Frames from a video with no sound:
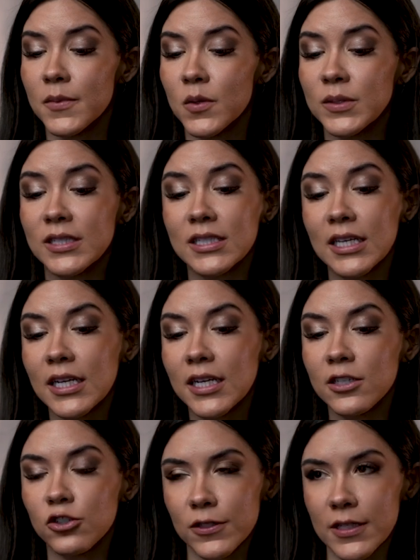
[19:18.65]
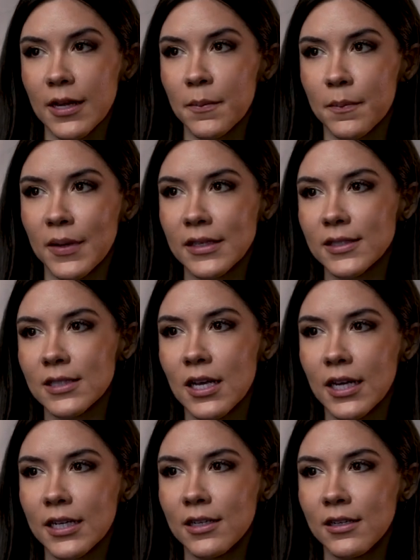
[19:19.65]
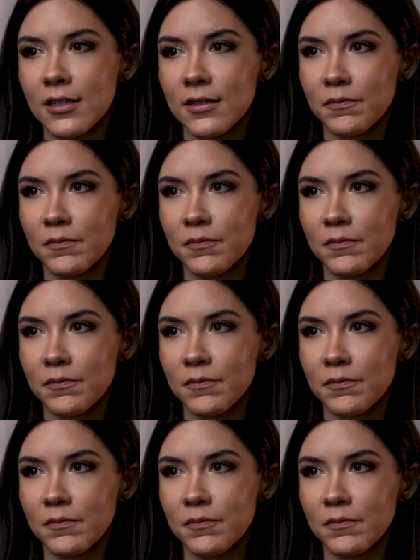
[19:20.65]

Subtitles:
was getting just like baseline